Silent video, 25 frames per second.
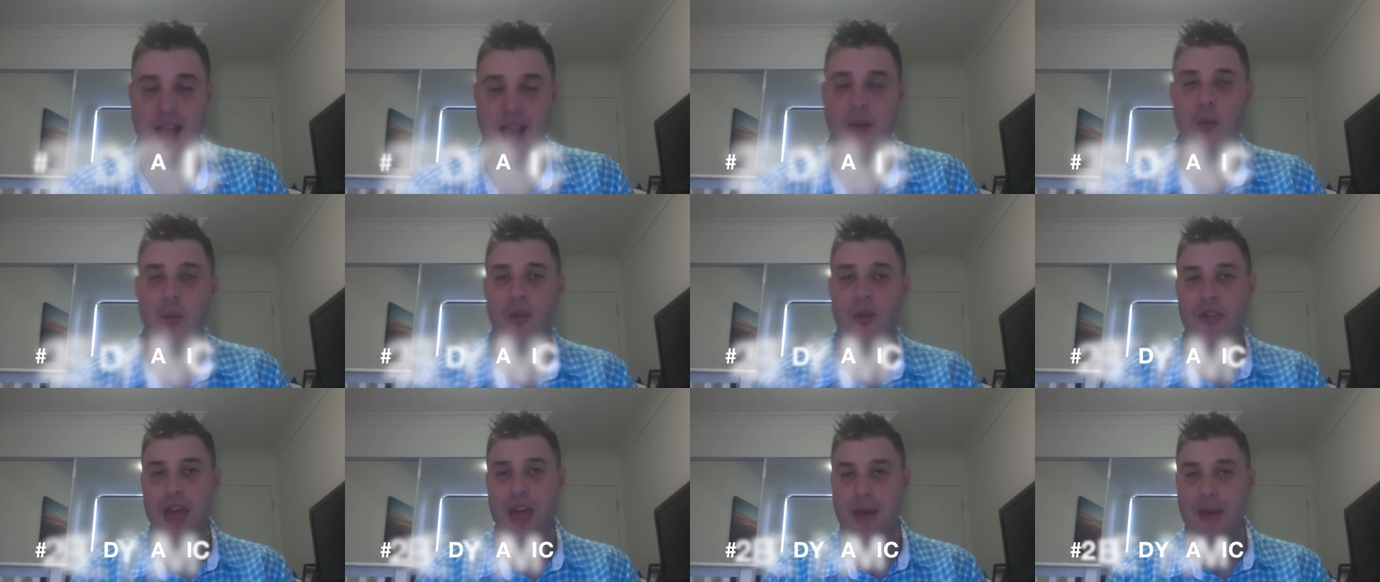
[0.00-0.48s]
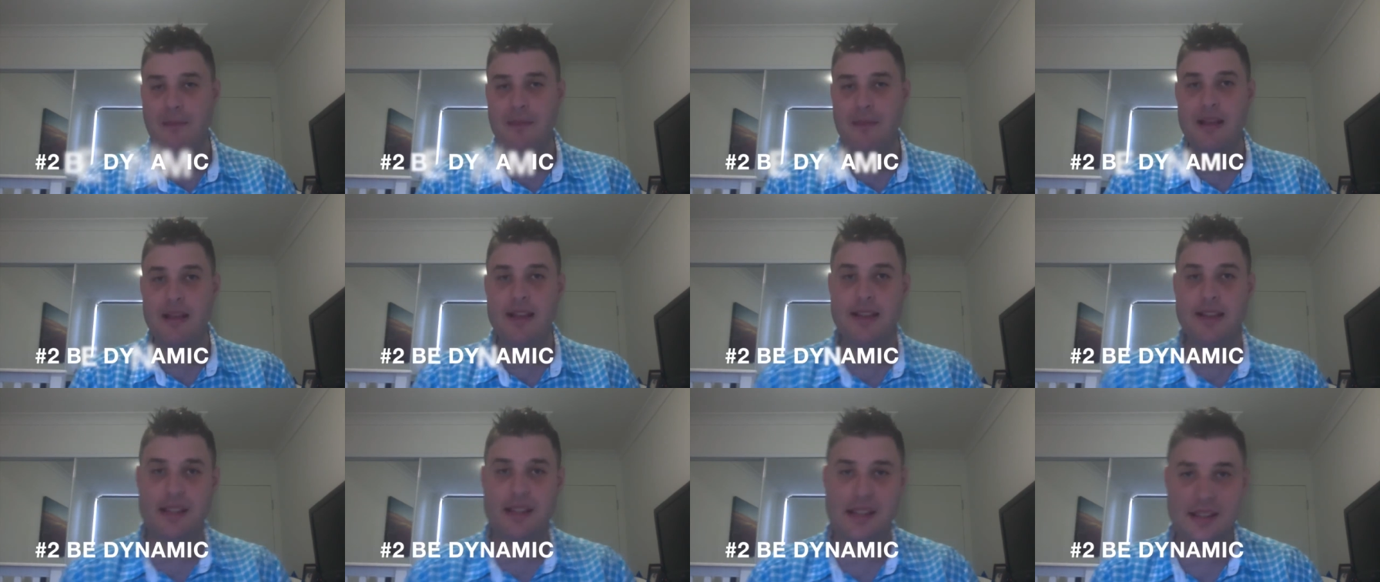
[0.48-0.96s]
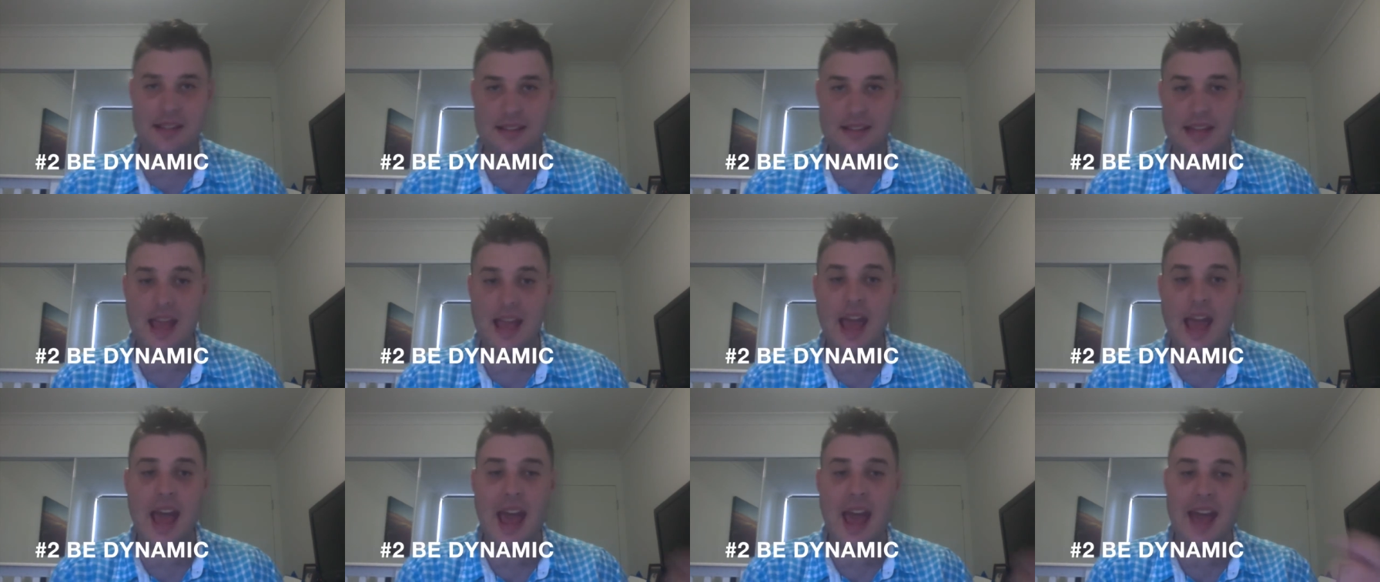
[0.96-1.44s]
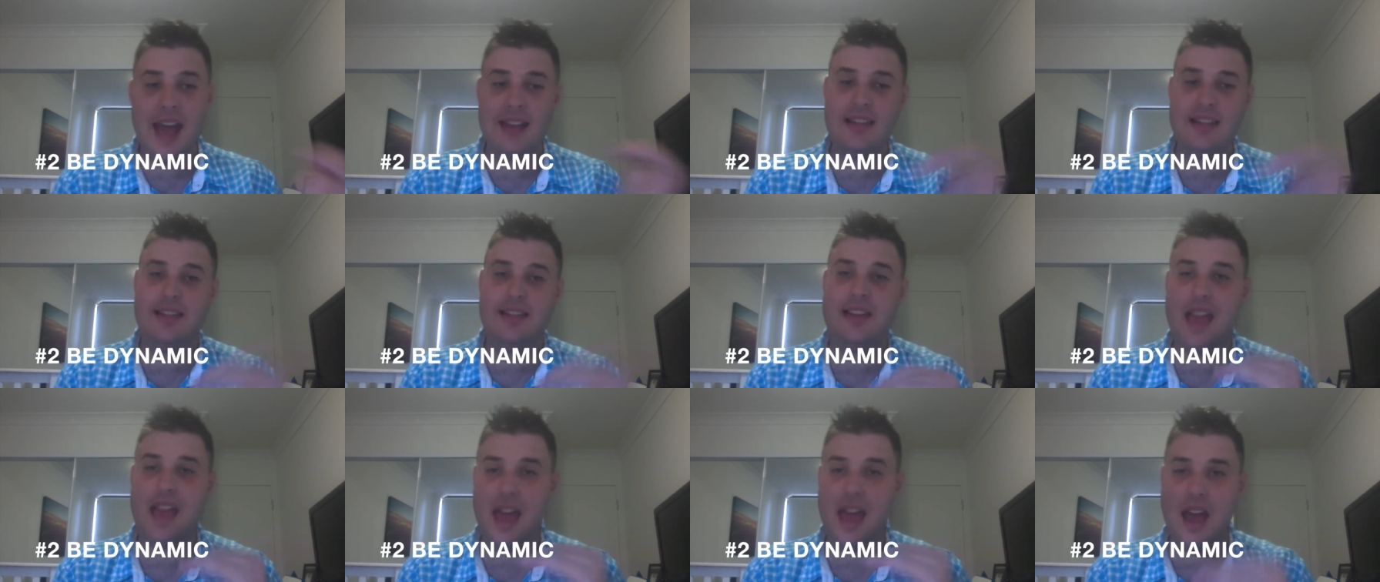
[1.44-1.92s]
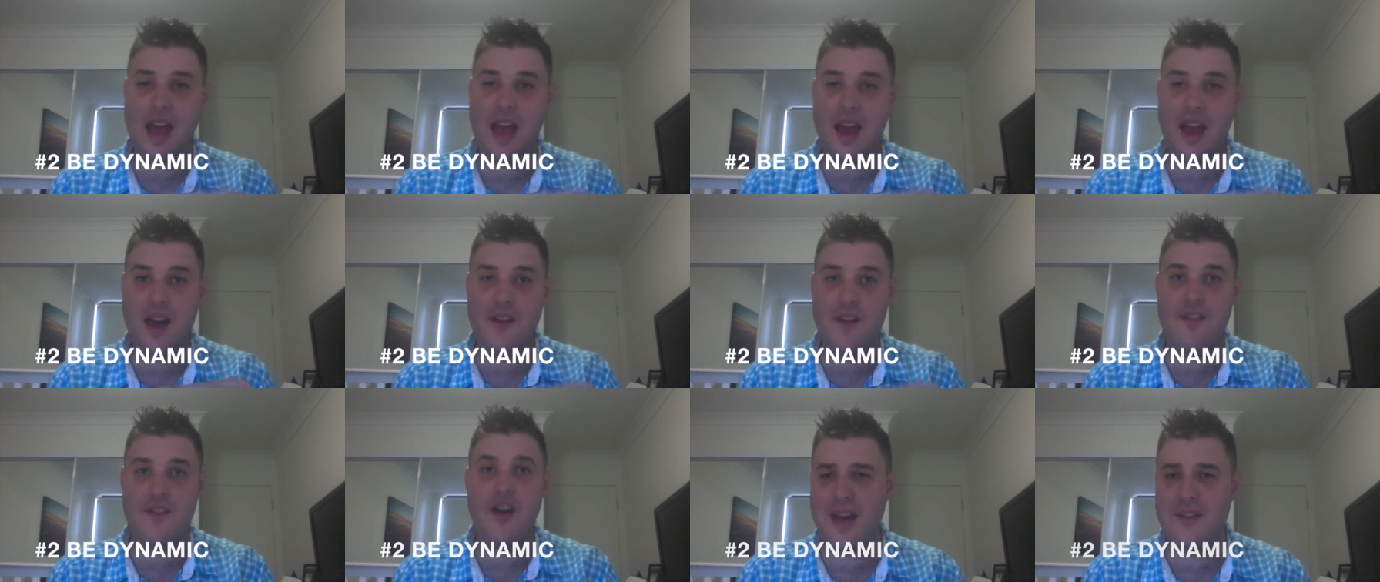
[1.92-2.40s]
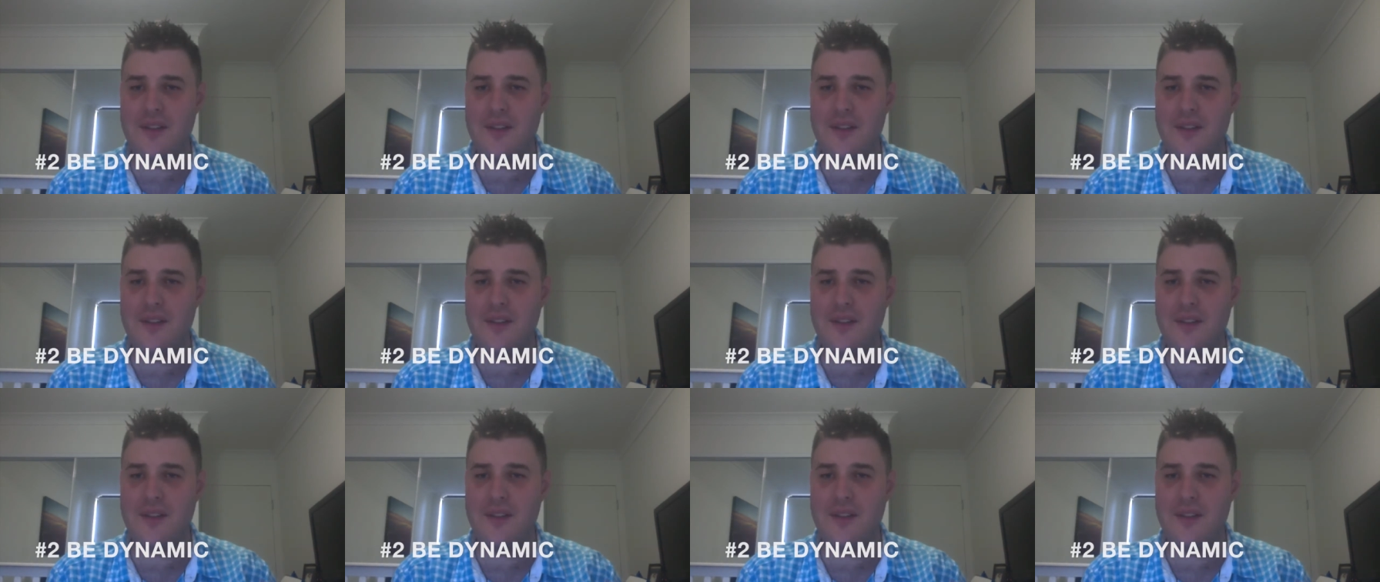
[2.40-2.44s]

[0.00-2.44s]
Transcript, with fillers: And what that means is it has to have